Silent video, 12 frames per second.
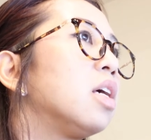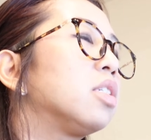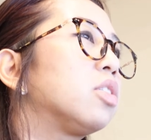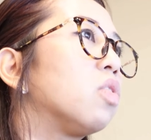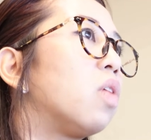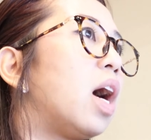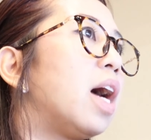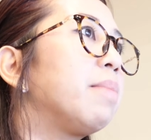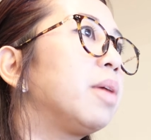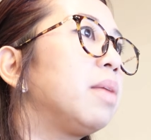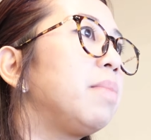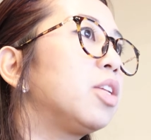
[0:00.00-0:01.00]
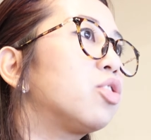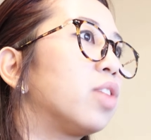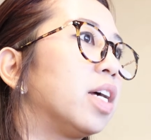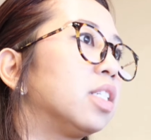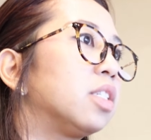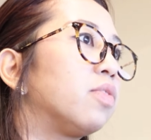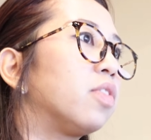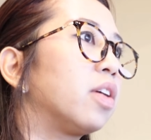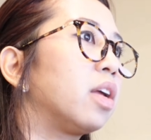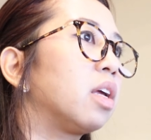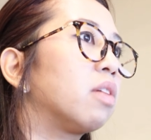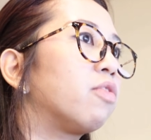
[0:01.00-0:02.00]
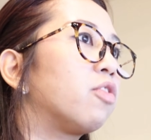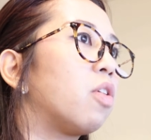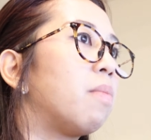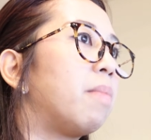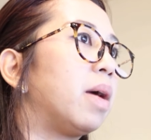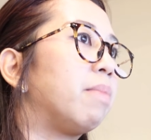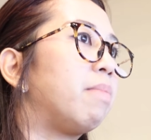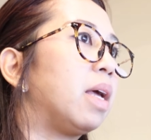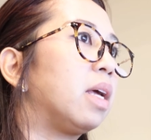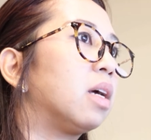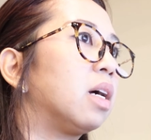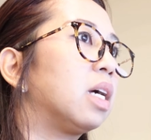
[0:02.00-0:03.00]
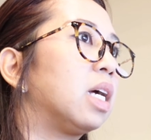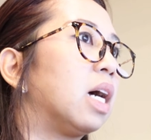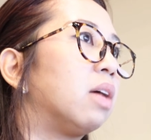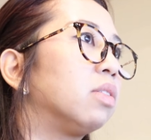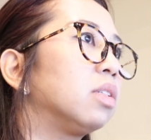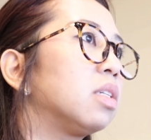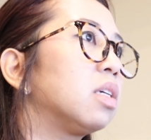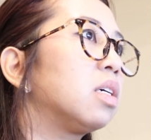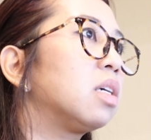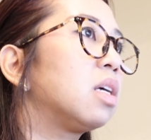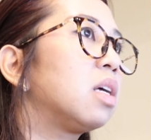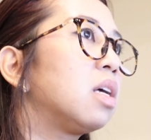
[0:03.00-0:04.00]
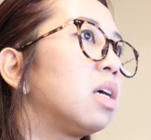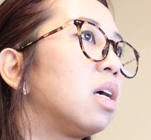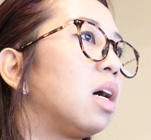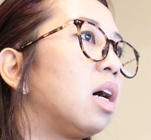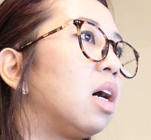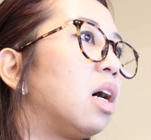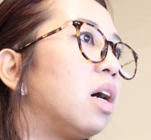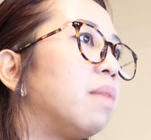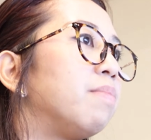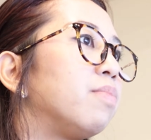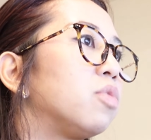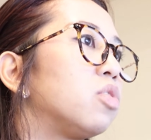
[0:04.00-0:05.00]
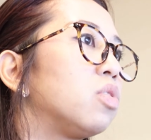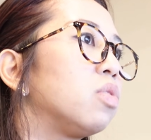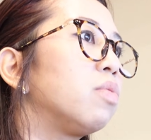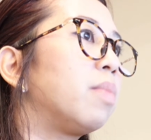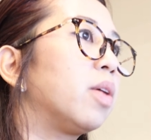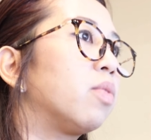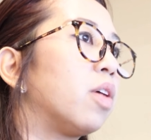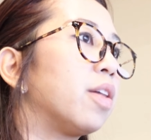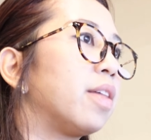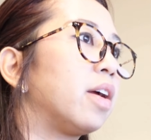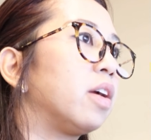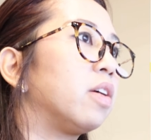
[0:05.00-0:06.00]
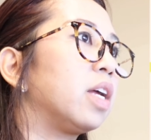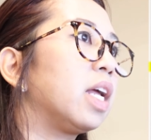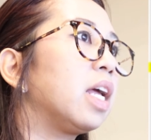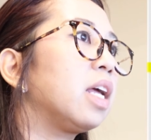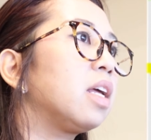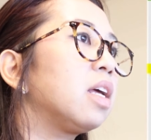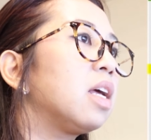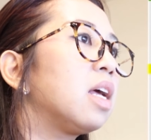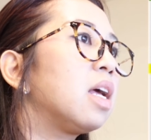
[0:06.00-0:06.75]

So I'm gonna be transferring from my bank account to my Roth IRA,